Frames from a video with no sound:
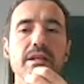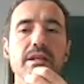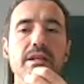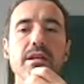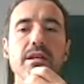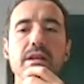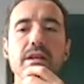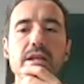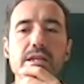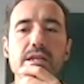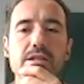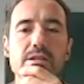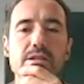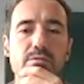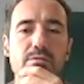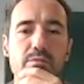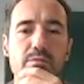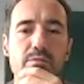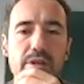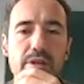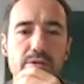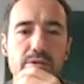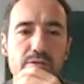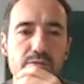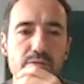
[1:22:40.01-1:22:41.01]
is
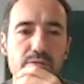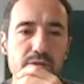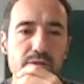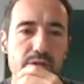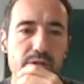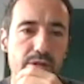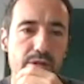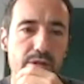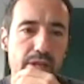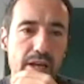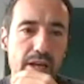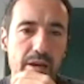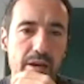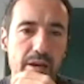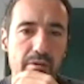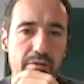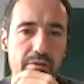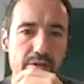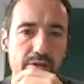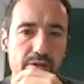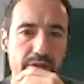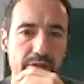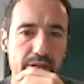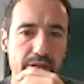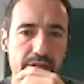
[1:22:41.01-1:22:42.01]
we lose the name of
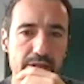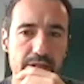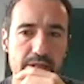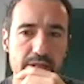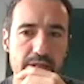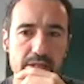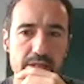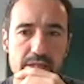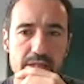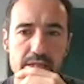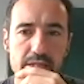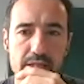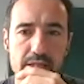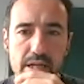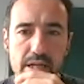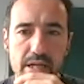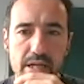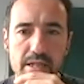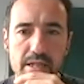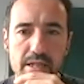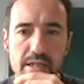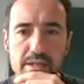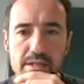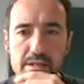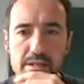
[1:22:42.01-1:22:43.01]
the vertices,
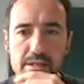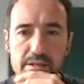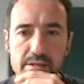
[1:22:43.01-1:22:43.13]
and